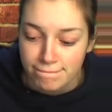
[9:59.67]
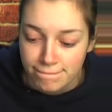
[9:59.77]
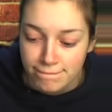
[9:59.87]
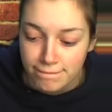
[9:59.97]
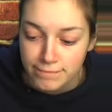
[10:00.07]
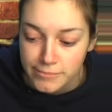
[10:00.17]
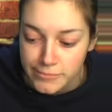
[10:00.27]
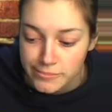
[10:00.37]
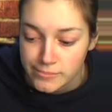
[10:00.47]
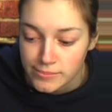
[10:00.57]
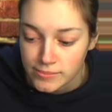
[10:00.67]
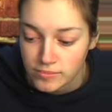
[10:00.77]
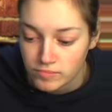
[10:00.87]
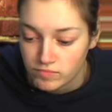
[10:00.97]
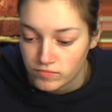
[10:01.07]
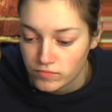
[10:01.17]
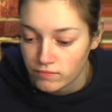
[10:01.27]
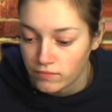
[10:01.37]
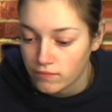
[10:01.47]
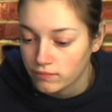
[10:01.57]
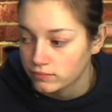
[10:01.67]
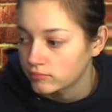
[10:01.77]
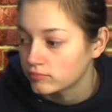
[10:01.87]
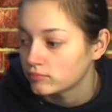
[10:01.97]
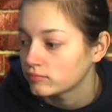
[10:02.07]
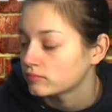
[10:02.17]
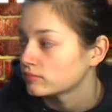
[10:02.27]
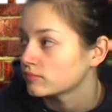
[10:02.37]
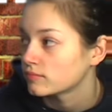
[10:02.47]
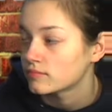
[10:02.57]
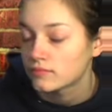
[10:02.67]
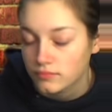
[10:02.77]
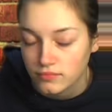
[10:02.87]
No words are spoken by the person on screen.